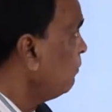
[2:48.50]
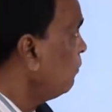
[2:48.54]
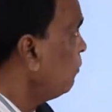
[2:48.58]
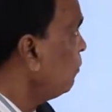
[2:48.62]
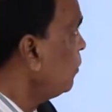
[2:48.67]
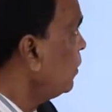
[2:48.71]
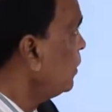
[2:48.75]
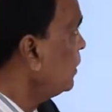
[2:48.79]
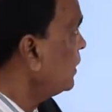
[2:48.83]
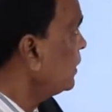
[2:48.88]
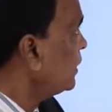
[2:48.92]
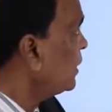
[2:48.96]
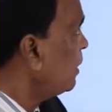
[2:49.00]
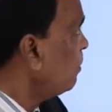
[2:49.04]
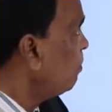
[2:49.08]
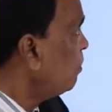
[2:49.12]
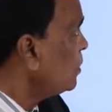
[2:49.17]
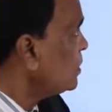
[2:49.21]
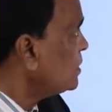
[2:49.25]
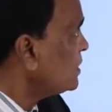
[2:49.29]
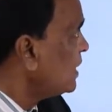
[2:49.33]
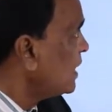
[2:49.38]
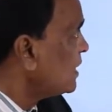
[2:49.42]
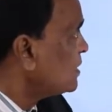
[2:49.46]
What
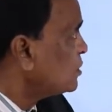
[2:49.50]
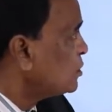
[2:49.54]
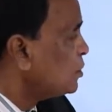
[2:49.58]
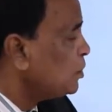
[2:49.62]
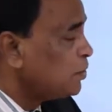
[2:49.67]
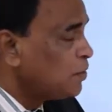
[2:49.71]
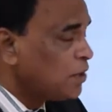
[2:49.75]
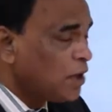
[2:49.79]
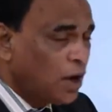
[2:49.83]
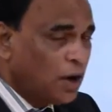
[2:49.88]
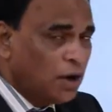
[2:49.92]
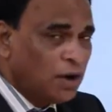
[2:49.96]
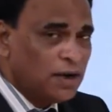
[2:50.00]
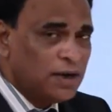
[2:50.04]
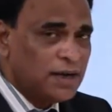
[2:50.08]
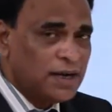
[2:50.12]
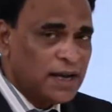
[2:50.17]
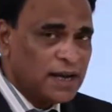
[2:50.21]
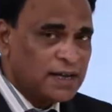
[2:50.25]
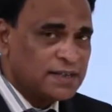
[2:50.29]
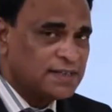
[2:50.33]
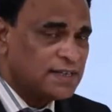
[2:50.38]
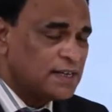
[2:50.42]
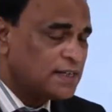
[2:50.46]
robots exclude all
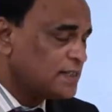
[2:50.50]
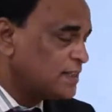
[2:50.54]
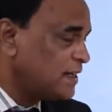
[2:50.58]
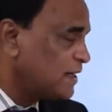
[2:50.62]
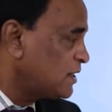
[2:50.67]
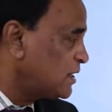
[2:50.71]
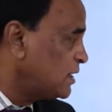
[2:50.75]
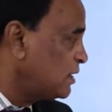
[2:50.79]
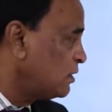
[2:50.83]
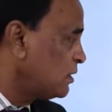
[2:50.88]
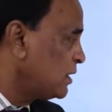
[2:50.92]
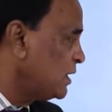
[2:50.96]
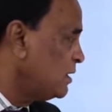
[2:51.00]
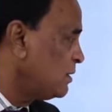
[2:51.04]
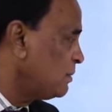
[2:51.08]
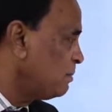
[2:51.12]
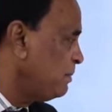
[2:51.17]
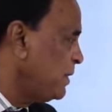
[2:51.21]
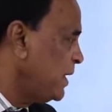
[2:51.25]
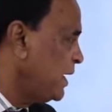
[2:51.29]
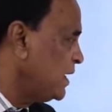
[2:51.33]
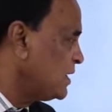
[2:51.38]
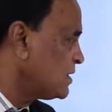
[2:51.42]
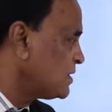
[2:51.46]
access it, it
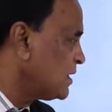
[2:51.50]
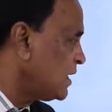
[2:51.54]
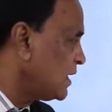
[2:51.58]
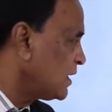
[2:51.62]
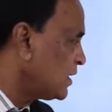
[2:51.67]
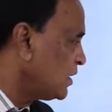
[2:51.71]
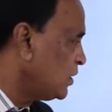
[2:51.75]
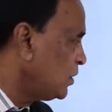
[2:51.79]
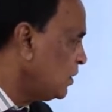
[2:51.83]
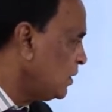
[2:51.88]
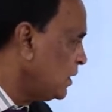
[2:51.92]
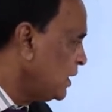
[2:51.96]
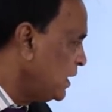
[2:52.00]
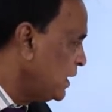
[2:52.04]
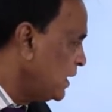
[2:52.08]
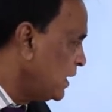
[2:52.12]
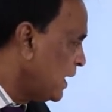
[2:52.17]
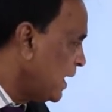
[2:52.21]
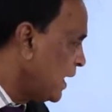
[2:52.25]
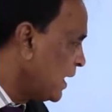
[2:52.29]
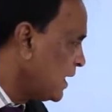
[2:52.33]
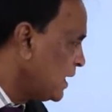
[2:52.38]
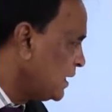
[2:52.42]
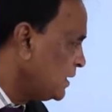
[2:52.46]
means that you know
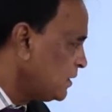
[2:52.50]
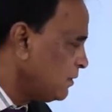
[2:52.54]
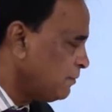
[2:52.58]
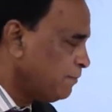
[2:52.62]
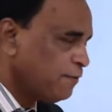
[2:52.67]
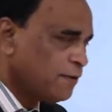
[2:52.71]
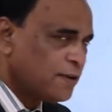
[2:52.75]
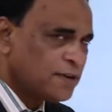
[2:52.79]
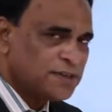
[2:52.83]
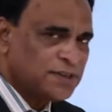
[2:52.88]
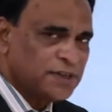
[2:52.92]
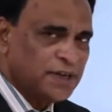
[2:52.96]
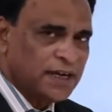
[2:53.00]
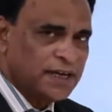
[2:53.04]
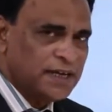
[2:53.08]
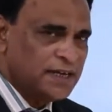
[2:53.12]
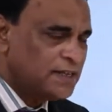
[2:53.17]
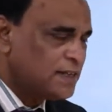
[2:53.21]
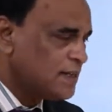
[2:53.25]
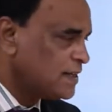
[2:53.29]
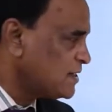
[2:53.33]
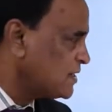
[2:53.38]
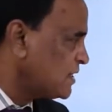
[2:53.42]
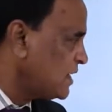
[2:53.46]
again the first line
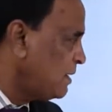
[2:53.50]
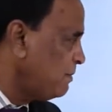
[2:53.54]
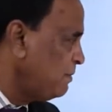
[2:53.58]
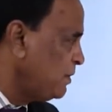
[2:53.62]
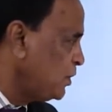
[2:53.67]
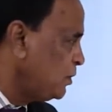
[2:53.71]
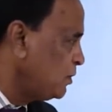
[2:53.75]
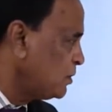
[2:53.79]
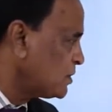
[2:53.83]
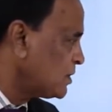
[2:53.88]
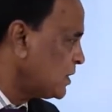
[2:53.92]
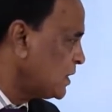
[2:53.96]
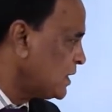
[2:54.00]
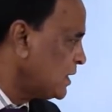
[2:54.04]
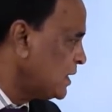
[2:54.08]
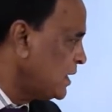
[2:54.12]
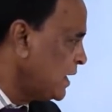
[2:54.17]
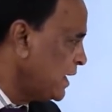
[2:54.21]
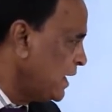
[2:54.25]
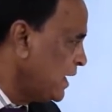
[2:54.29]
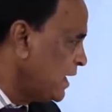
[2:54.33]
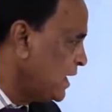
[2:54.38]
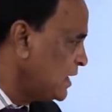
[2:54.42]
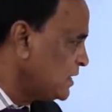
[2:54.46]
is the same user
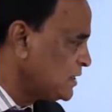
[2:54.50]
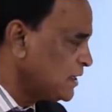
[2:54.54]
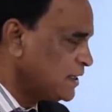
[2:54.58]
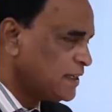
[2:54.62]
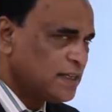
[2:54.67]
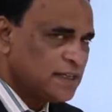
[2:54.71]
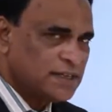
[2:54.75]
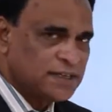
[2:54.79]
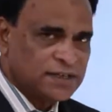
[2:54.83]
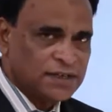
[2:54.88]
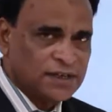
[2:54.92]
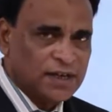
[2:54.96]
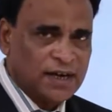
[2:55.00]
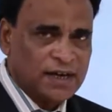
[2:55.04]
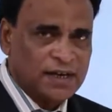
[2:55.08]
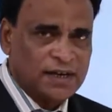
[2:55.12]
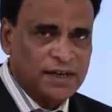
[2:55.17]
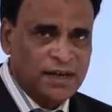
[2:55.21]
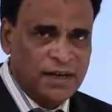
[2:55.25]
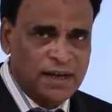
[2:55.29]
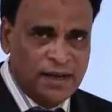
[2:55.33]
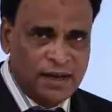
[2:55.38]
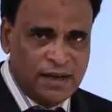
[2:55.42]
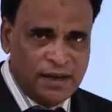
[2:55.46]
agent is
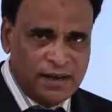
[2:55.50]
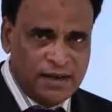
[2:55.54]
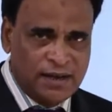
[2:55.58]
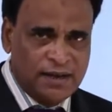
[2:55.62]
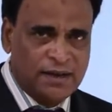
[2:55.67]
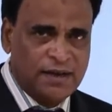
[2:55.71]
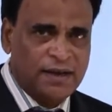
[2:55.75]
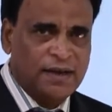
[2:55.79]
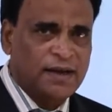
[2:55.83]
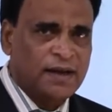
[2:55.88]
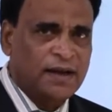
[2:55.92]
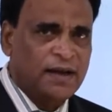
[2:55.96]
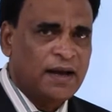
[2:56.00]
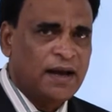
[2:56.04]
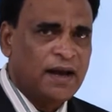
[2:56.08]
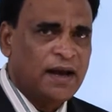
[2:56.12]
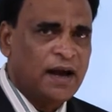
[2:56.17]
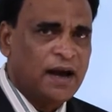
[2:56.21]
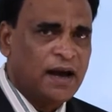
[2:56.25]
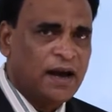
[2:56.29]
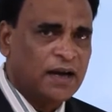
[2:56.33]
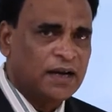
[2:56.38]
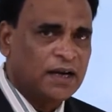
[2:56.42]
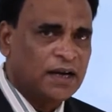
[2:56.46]
star
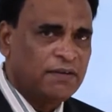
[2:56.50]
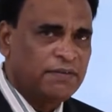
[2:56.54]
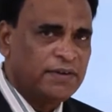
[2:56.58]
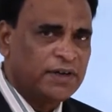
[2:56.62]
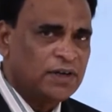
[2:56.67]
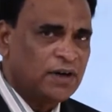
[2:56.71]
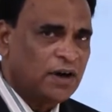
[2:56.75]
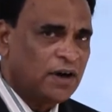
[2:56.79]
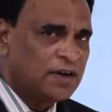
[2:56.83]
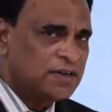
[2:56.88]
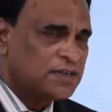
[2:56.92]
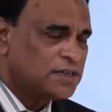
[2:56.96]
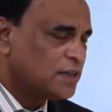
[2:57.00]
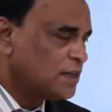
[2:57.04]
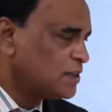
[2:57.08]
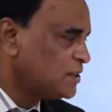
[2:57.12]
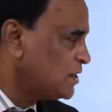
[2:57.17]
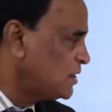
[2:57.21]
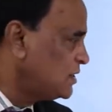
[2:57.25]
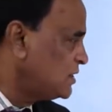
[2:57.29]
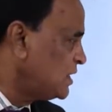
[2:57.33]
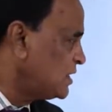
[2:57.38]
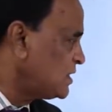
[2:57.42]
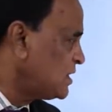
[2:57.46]
allowing all search
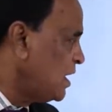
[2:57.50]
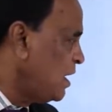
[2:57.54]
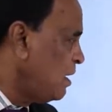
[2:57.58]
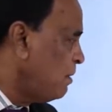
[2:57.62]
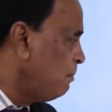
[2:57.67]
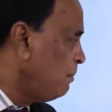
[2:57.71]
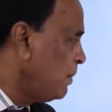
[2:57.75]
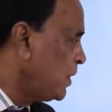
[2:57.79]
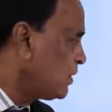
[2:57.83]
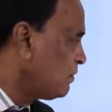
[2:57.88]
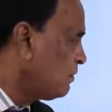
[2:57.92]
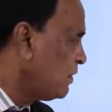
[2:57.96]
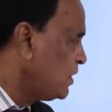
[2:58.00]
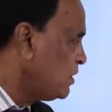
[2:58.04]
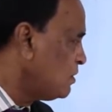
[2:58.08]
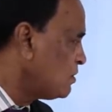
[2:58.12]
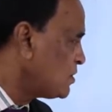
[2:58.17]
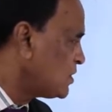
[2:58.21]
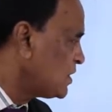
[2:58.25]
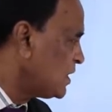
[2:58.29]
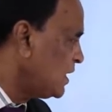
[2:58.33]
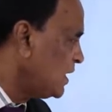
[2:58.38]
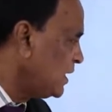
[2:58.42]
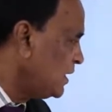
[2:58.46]
engines but when you
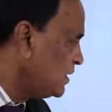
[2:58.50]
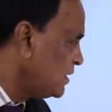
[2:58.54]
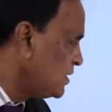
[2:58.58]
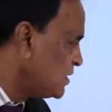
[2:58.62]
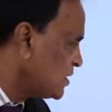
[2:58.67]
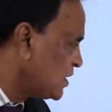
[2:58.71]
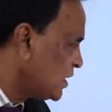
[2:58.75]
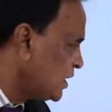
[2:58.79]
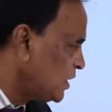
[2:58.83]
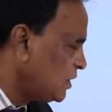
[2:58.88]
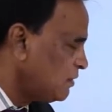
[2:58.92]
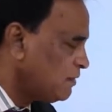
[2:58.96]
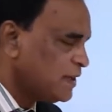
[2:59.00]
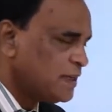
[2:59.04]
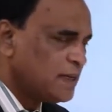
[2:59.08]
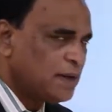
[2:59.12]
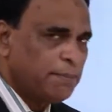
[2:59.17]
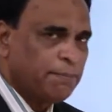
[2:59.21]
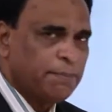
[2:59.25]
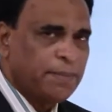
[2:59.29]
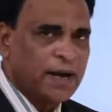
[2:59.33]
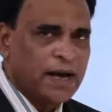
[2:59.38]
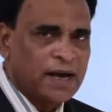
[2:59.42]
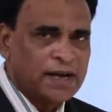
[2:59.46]
say disallow and a
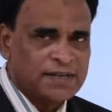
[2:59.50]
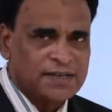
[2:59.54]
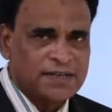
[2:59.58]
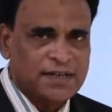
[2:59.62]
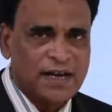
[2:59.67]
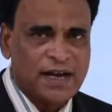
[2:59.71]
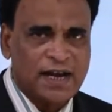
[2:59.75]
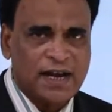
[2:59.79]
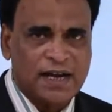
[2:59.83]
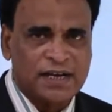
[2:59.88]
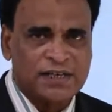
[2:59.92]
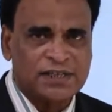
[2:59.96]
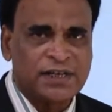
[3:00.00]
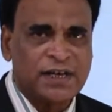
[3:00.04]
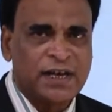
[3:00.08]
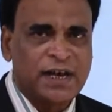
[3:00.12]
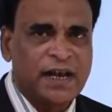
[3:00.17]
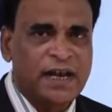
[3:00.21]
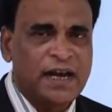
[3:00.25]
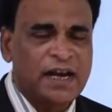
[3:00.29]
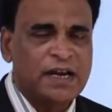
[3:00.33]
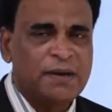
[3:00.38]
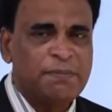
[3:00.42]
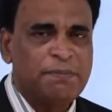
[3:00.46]
backslash
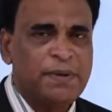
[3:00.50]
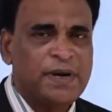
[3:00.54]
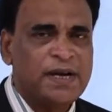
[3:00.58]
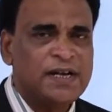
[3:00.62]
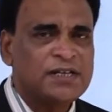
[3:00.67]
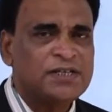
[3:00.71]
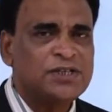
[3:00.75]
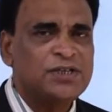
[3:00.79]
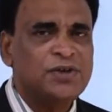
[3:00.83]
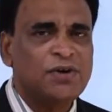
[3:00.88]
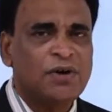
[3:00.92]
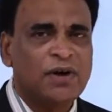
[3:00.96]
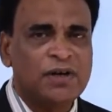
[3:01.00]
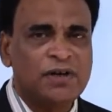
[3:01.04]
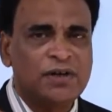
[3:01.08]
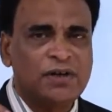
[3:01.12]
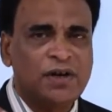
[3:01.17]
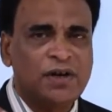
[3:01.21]
it means you are